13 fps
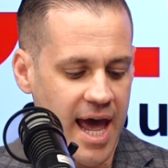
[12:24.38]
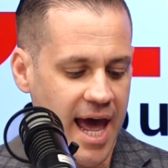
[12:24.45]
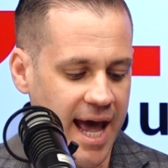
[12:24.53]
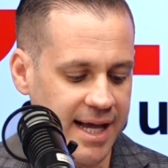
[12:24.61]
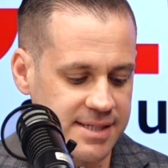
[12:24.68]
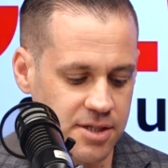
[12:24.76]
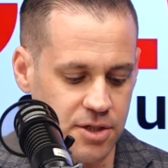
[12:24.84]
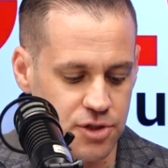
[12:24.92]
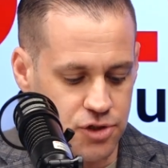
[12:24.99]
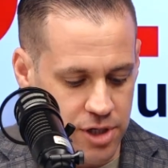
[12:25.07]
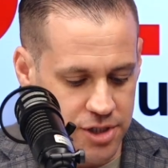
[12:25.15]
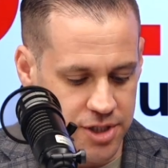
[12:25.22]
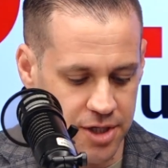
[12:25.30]
As the
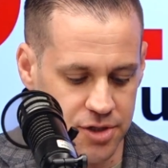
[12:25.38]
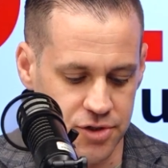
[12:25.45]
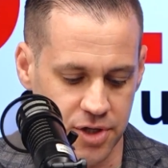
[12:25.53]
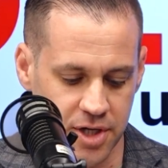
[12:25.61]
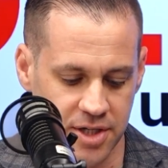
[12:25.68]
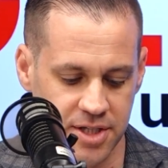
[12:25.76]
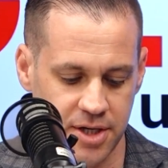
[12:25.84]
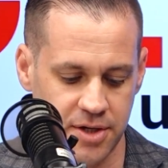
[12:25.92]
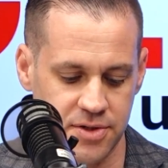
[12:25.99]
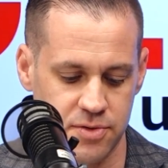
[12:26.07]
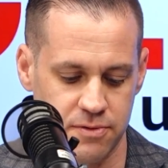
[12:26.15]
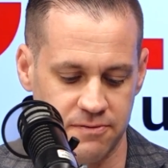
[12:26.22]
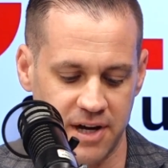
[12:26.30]
construction industry
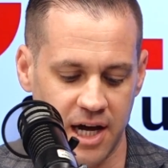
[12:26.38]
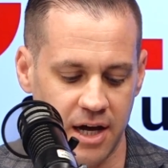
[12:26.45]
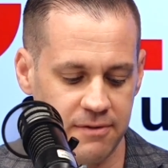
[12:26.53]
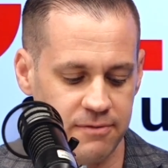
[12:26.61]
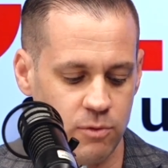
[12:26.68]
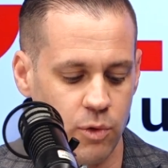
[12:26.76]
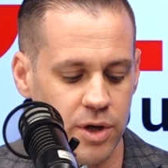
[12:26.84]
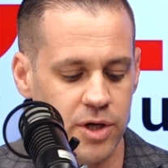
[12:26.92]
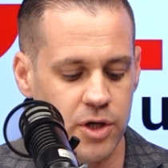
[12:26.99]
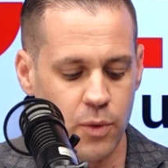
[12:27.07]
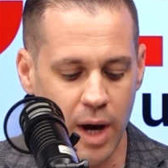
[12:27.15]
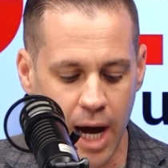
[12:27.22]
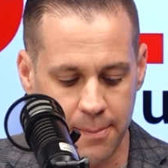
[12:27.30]
continues to evolve, what
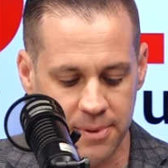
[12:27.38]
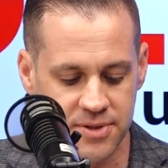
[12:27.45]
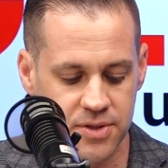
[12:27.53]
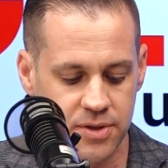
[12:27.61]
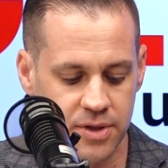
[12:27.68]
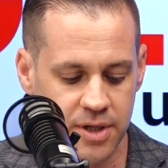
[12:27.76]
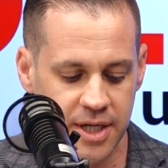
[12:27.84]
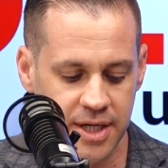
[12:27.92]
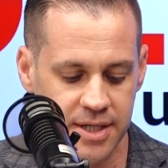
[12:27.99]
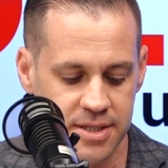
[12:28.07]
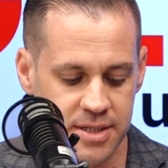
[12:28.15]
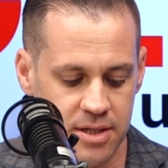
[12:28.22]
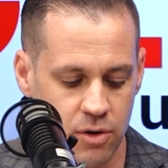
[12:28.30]
new
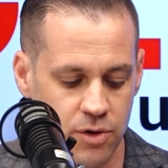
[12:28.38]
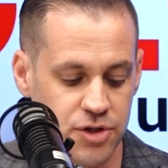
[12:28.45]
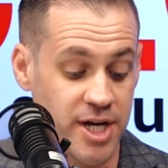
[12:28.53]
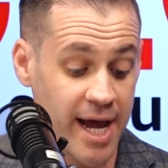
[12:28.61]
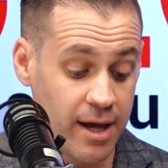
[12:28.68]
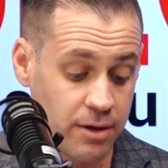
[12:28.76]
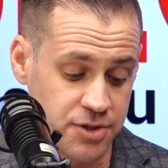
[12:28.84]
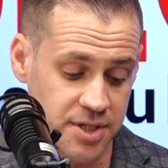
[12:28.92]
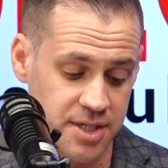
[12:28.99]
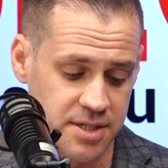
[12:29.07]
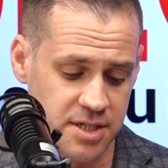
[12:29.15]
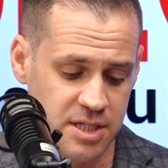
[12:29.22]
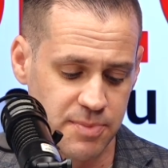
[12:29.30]
opportunities or
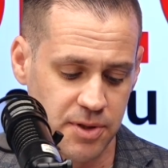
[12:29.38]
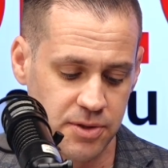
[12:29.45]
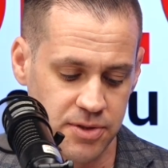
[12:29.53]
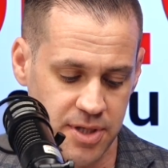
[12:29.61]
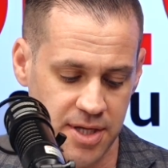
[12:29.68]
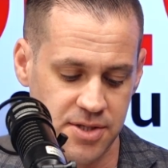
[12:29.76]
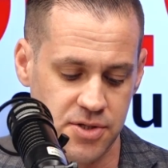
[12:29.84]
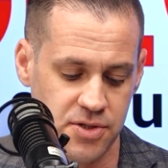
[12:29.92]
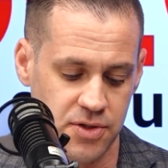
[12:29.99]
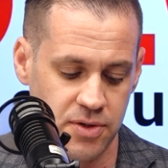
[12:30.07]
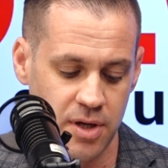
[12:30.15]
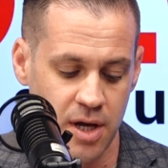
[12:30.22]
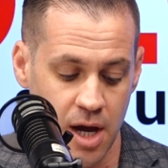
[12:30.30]
challenges does Builders
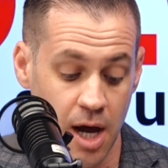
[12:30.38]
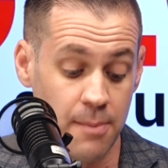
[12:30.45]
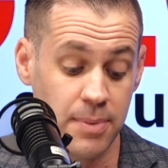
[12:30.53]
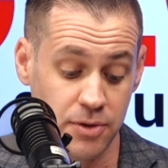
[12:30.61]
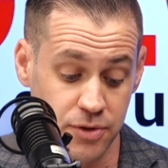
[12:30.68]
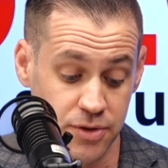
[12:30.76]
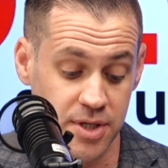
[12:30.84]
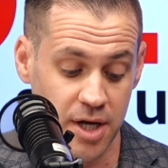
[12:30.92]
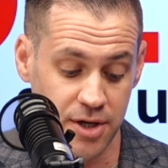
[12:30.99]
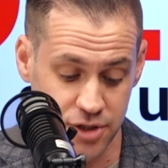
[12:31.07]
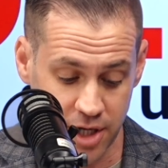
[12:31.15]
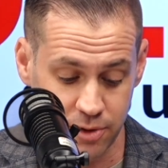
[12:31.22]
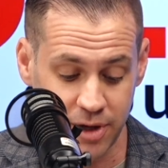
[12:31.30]

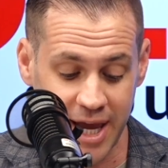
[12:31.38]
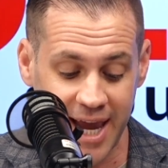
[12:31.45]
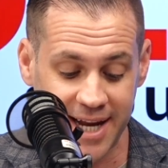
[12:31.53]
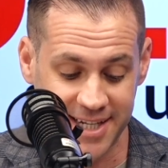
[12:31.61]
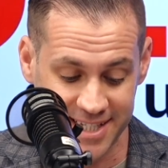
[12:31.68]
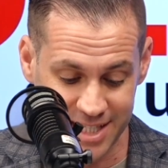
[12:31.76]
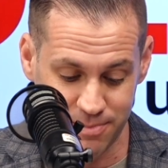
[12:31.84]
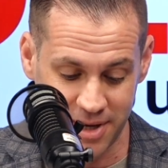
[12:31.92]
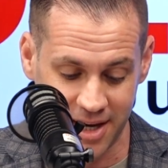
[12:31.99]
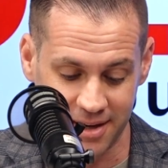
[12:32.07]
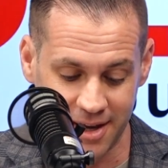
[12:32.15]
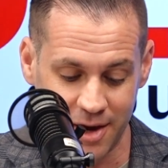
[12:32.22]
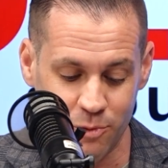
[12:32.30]
General
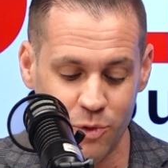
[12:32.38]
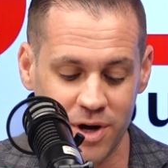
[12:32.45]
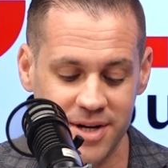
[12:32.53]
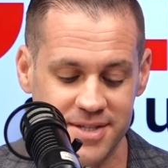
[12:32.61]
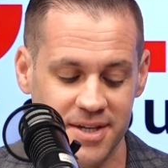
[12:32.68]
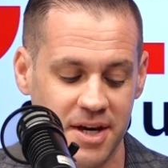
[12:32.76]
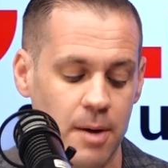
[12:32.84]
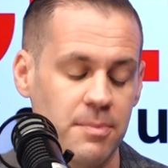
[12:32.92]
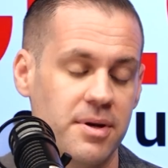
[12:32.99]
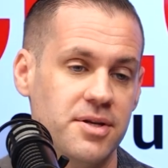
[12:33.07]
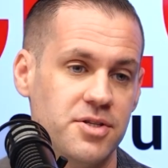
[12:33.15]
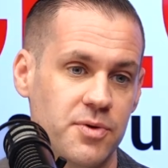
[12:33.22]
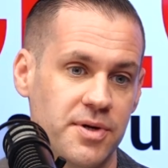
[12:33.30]
anticipate, and what is the
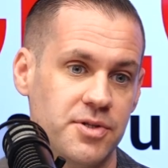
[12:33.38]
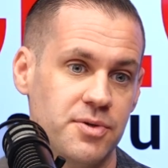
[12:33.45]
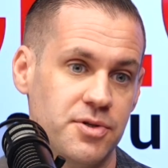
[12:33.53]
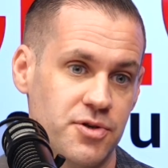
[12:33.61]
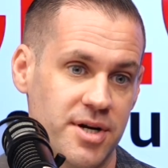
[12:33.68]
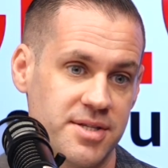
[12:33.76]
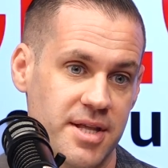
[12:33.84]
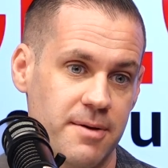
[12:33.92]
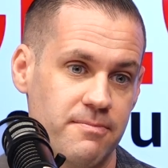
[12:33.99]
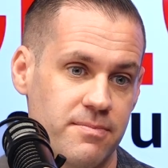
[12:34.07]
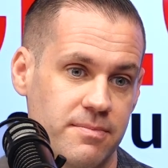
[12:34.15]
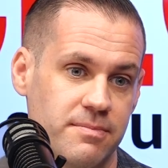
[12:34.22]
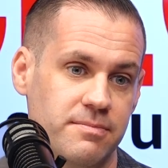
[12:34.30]
company doing to address them?